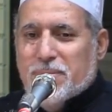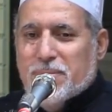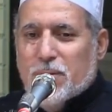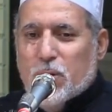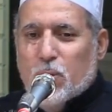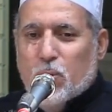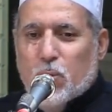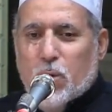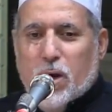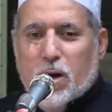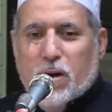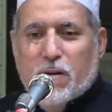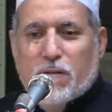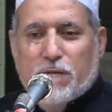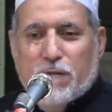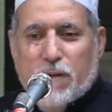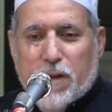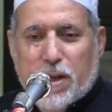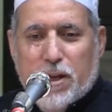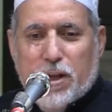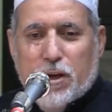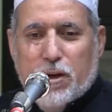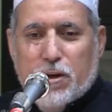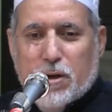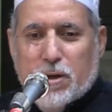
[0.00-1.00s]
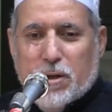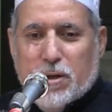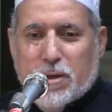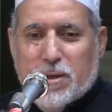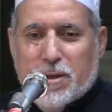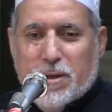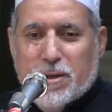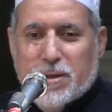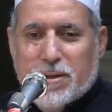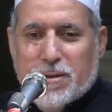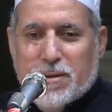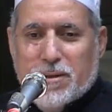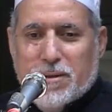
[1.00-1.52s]
We are very
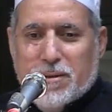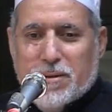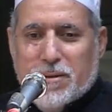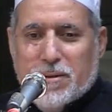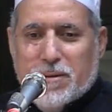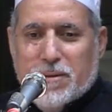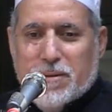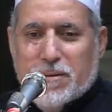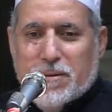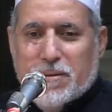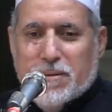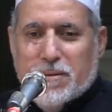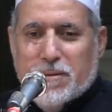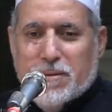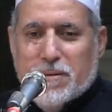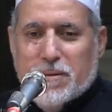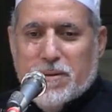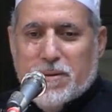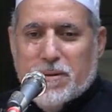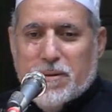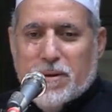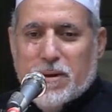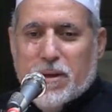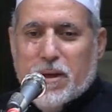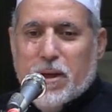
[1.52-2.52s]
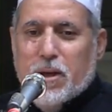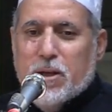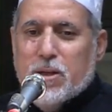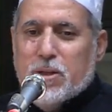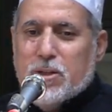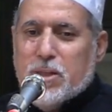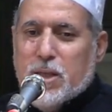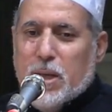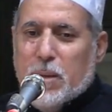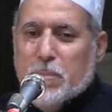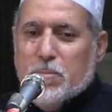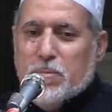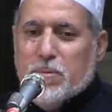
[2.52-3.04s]
good,
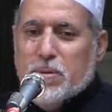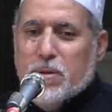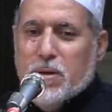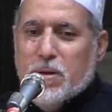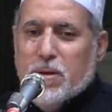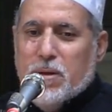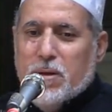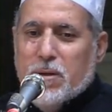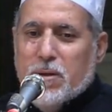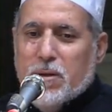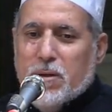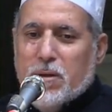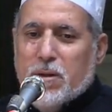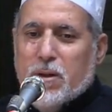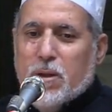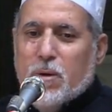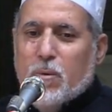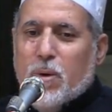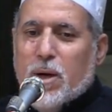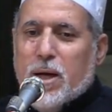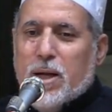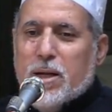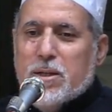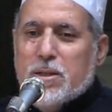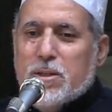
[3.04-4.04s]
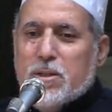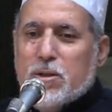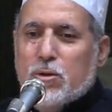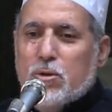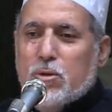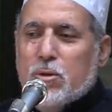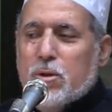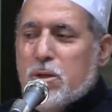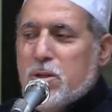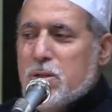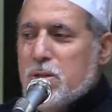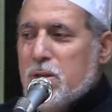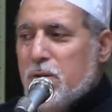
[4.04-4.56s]
except the ones
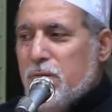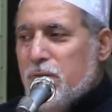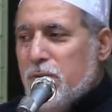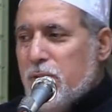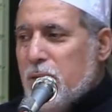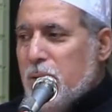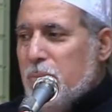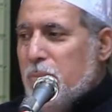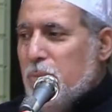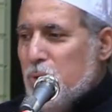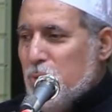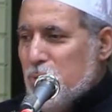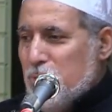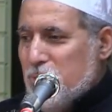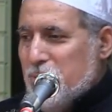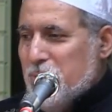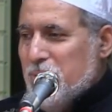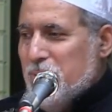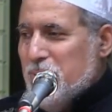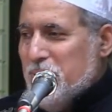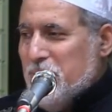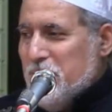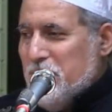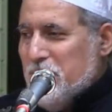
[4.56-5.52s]
who deserve it the most.